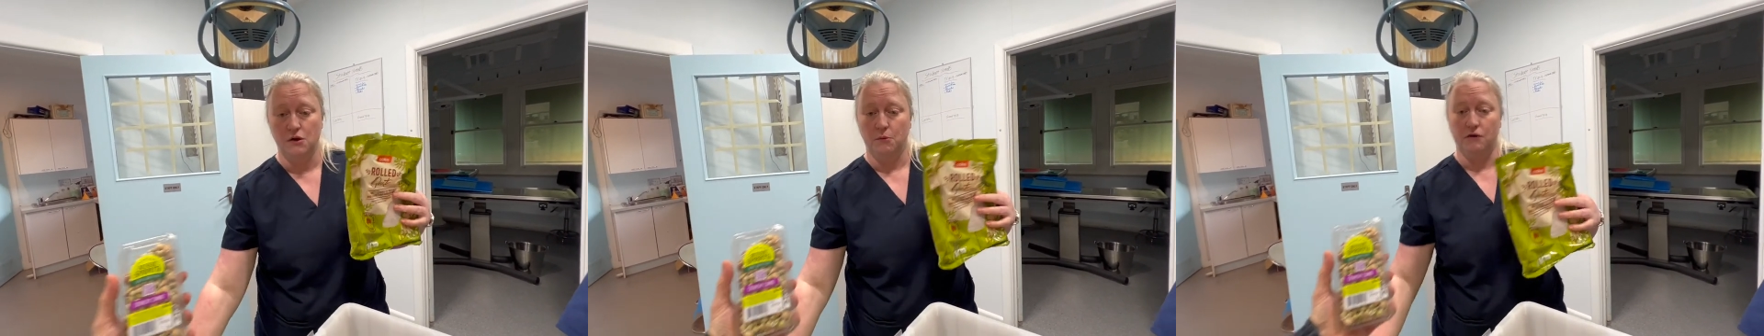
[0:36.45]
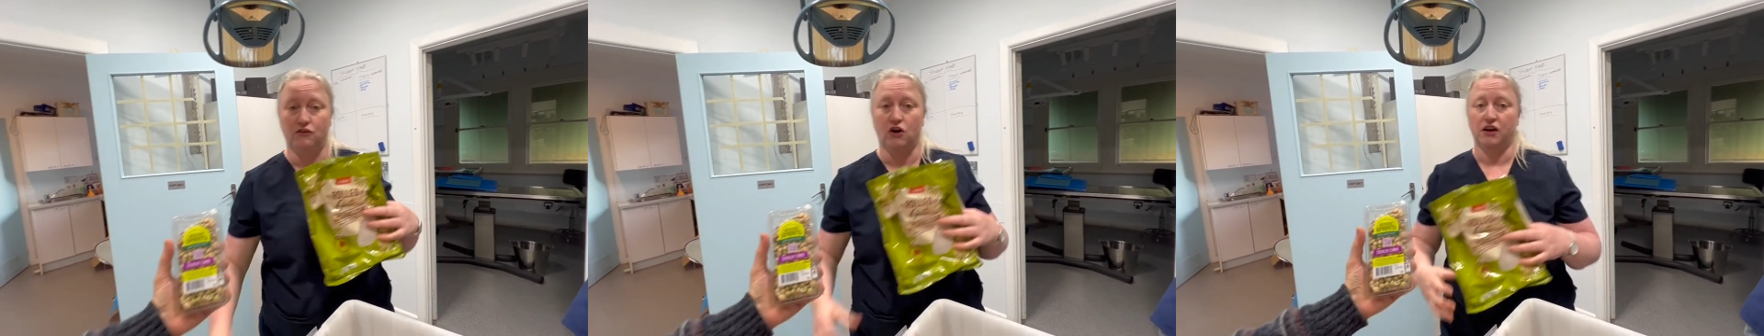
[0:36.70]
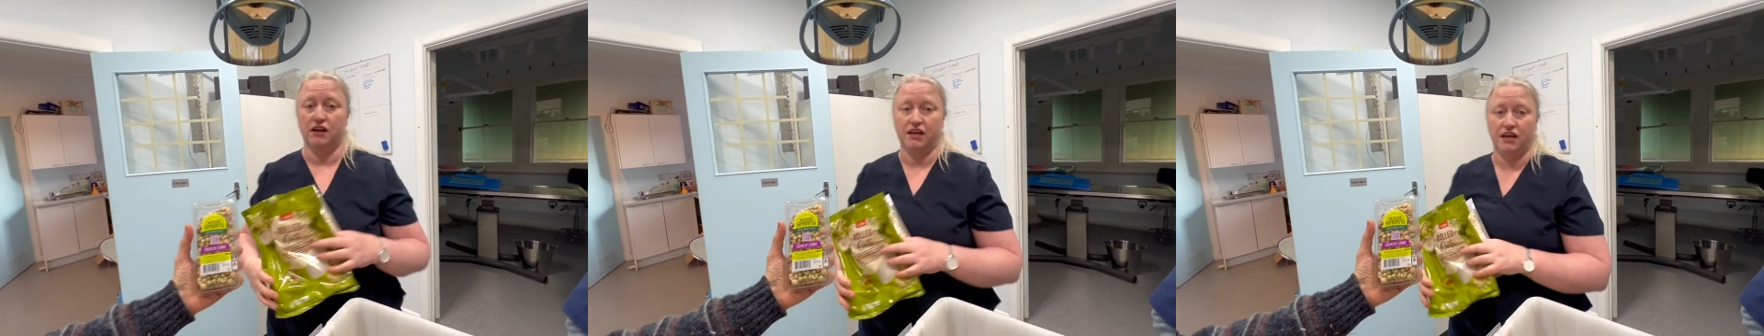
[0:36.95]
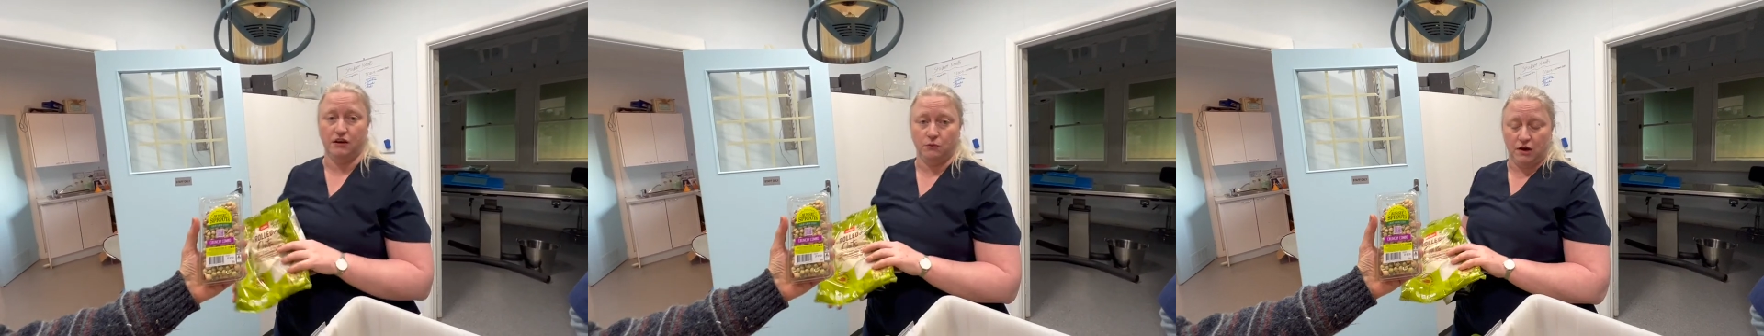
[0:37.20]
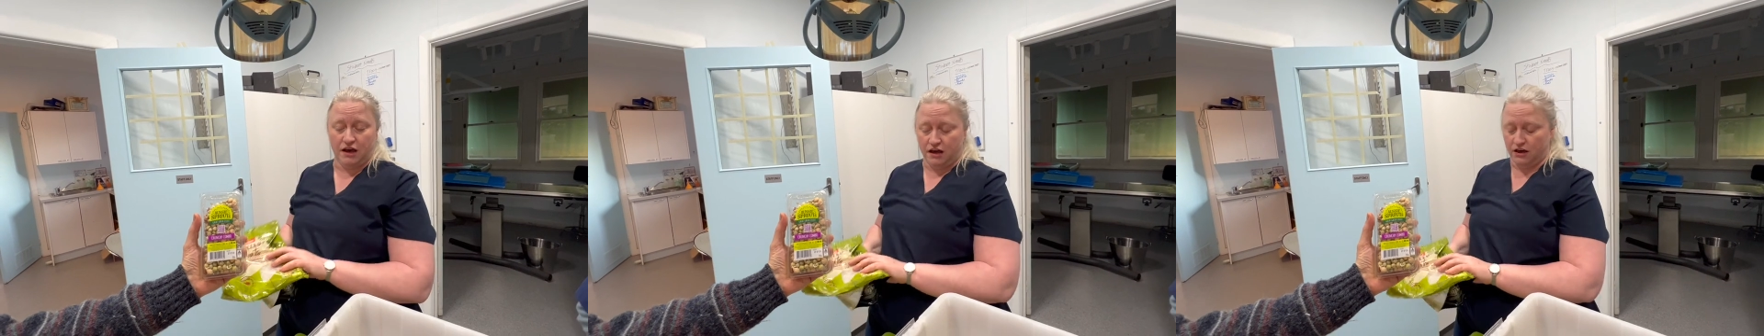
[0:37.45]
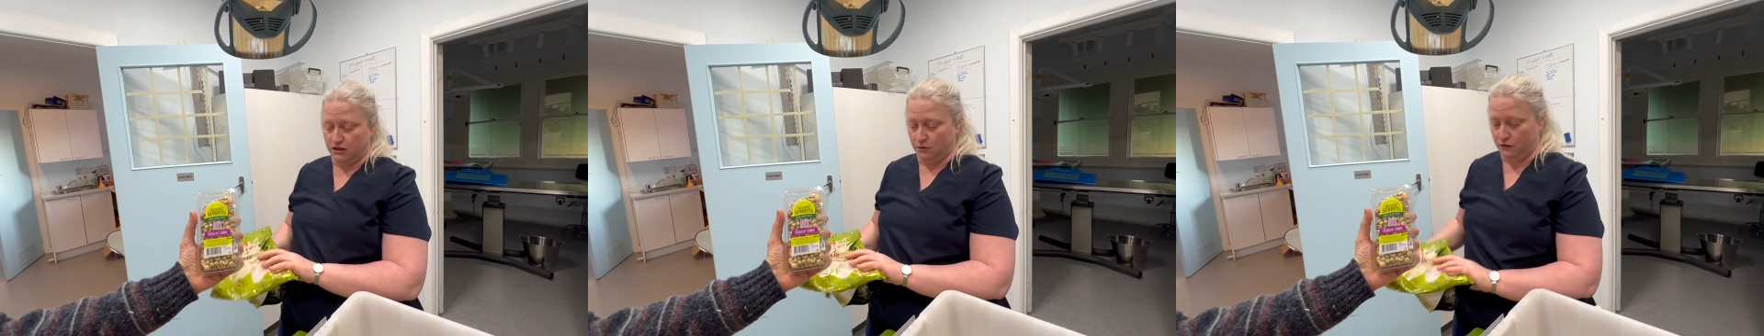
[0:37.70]
We've got
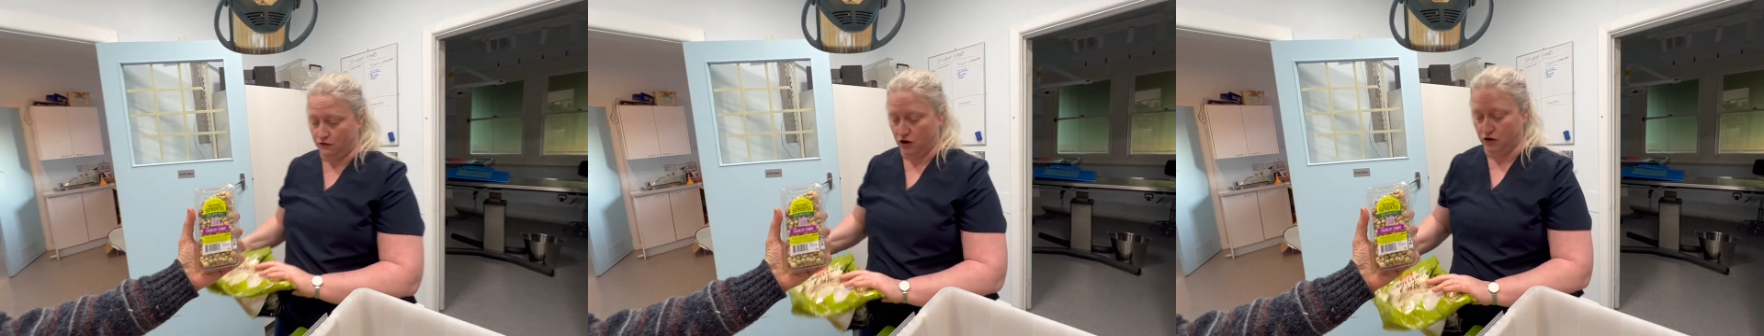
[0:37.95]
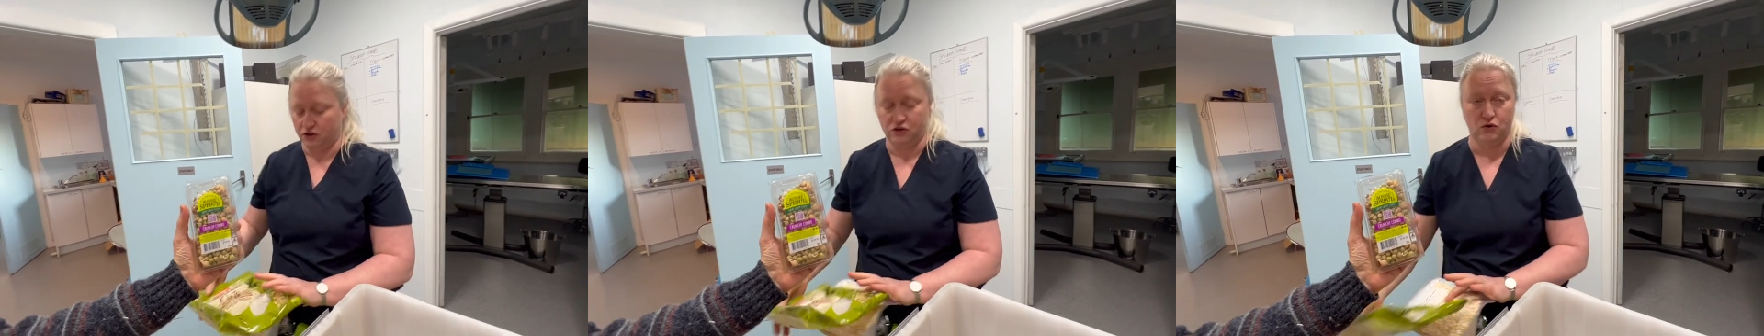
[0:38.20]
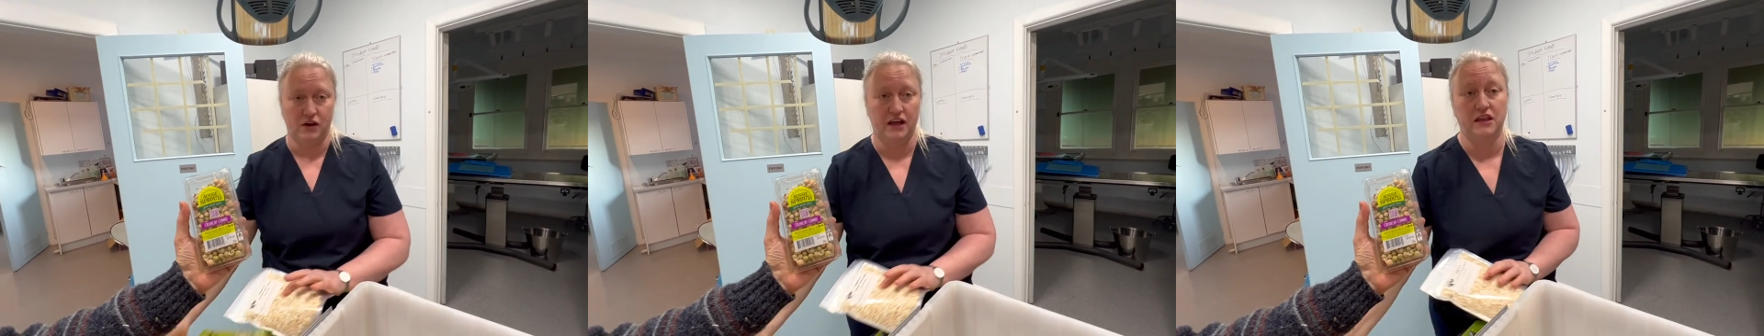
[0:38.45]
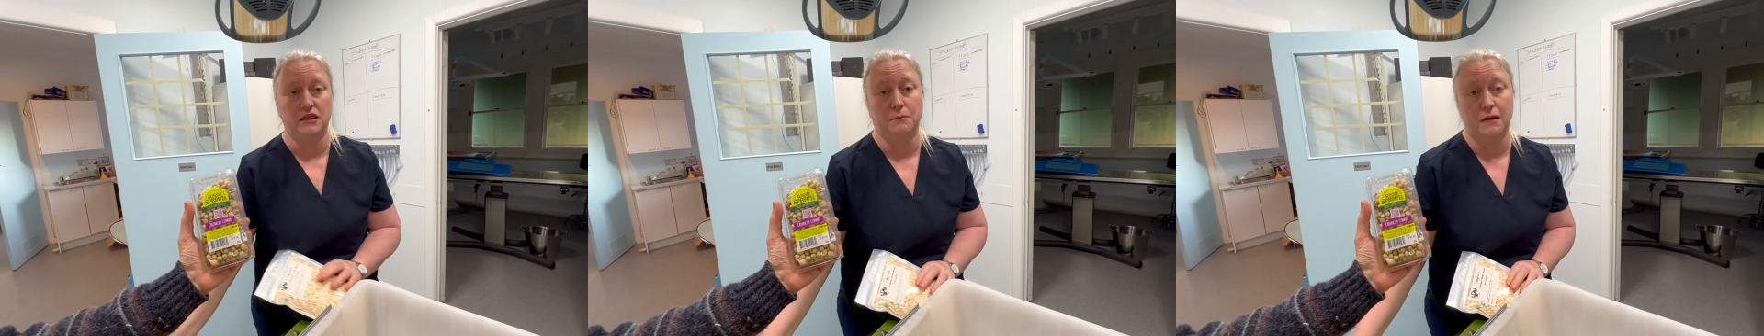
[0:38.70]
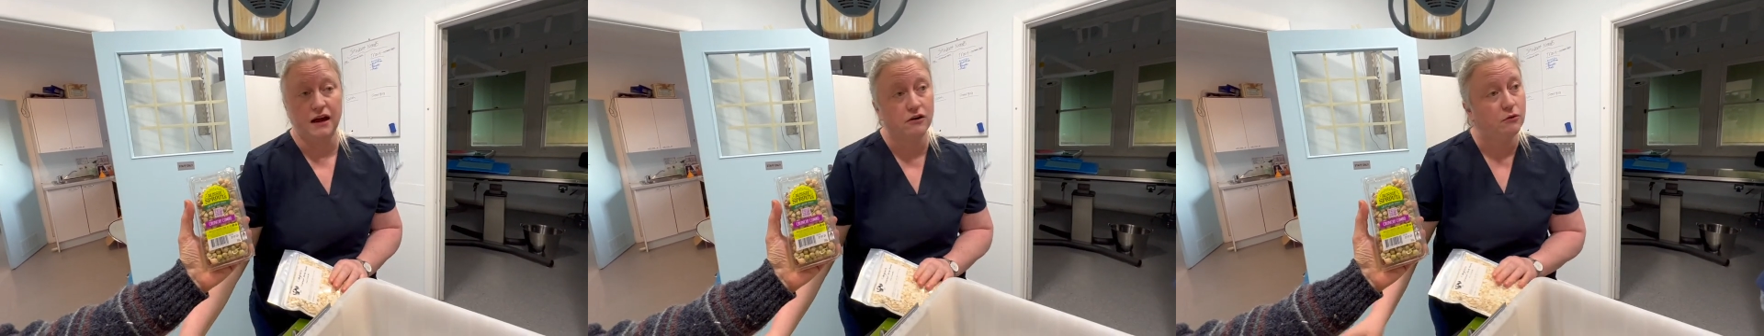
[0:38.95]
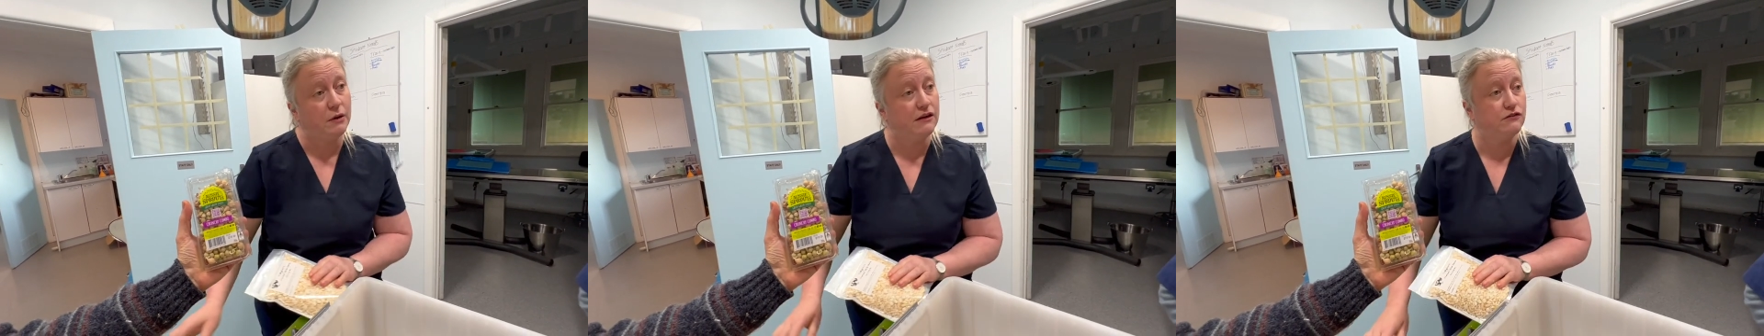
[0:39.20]
quinoa that we've got cooking in the
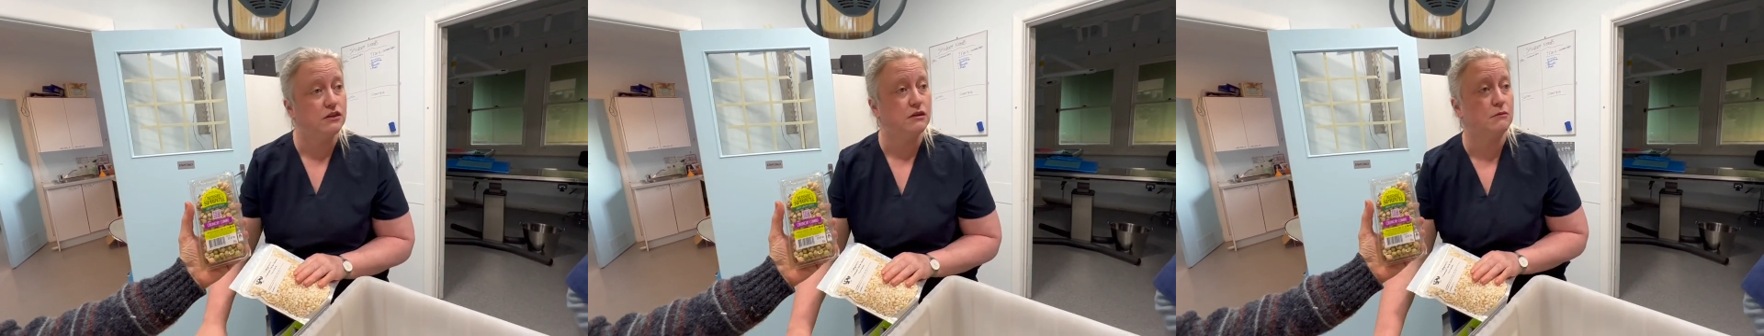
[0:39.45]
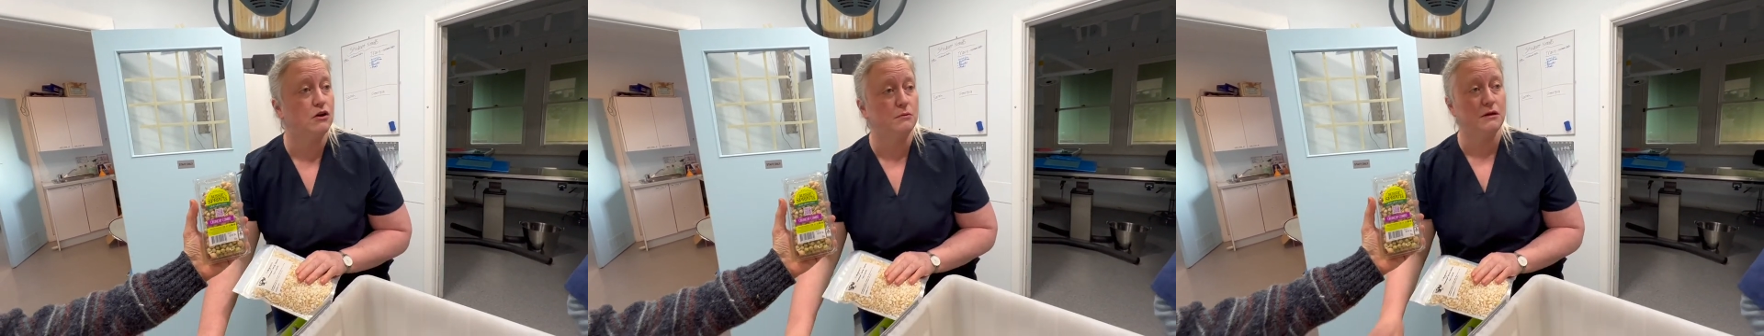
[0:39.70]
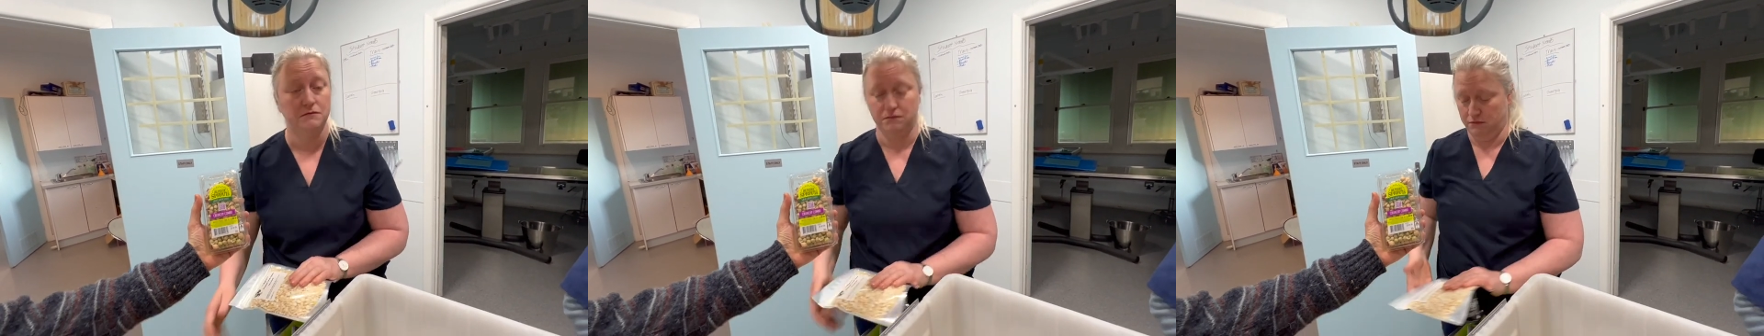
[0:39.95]
microwave at the moment.